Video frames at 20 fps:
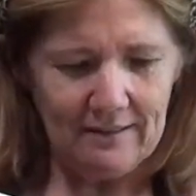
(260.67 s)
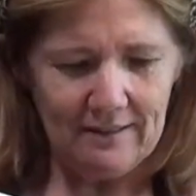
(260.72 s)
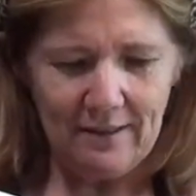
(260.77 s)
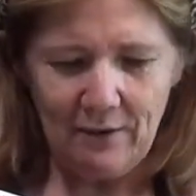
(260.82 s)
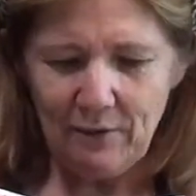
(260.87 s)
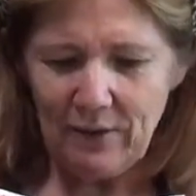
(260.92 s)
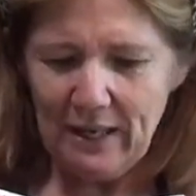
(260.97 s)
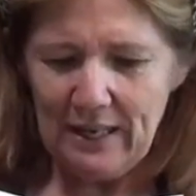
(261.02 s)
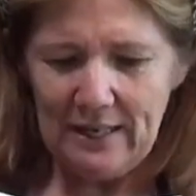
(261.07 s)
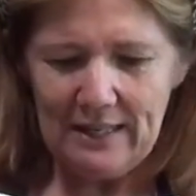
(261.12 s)

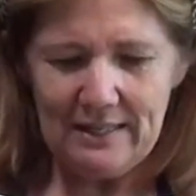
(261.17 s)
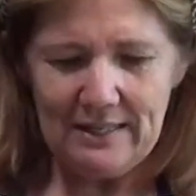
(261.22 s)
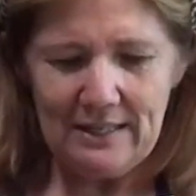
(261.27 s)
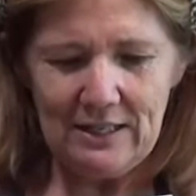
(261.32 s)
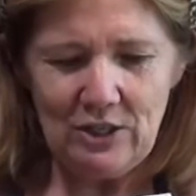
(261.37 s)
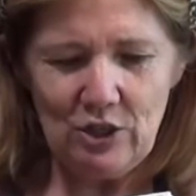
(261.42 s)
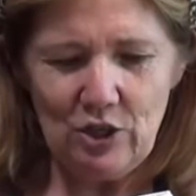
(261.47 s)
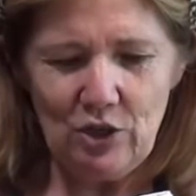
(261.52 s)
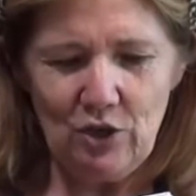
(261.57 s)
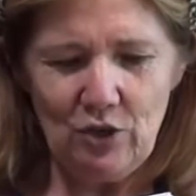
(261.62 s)
They're
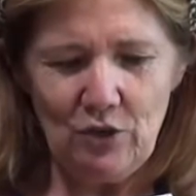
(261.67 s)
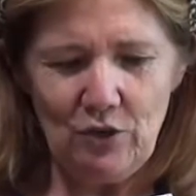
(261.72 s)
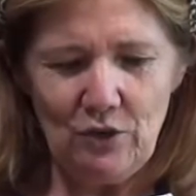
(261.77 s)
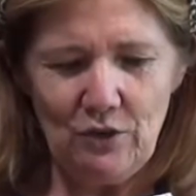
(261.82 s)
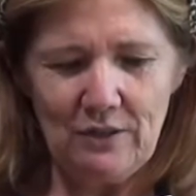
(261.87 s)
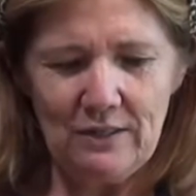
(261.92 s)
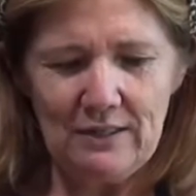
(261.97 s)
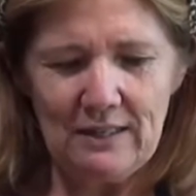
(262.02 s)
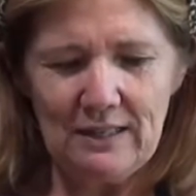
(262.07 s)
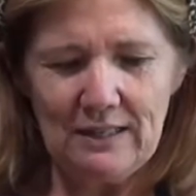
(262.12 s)
easy to
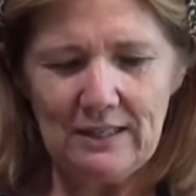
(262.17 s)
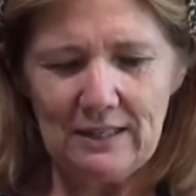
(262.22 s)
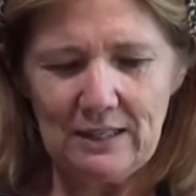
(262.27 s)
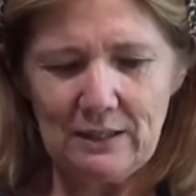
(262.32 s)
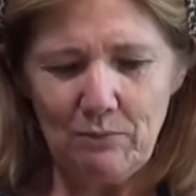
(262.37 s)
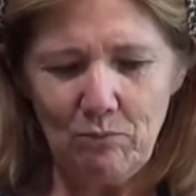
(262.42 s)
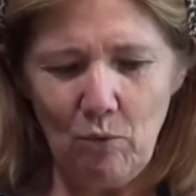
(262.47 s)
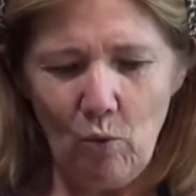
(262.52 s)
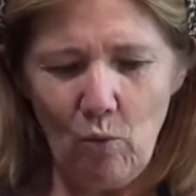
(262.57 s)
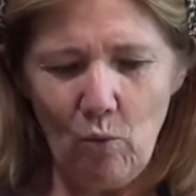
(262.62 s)
use, they're
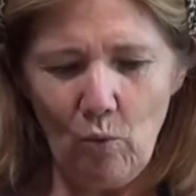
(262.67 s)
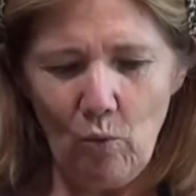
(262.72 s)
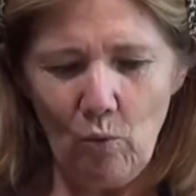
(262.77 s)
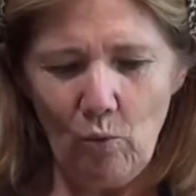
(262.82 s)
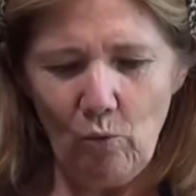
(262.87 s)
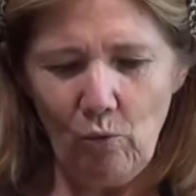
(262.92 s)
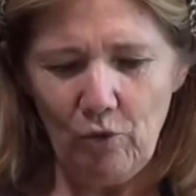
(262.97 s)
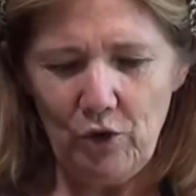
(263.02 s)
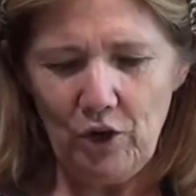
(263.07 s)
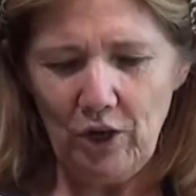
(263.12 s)
small,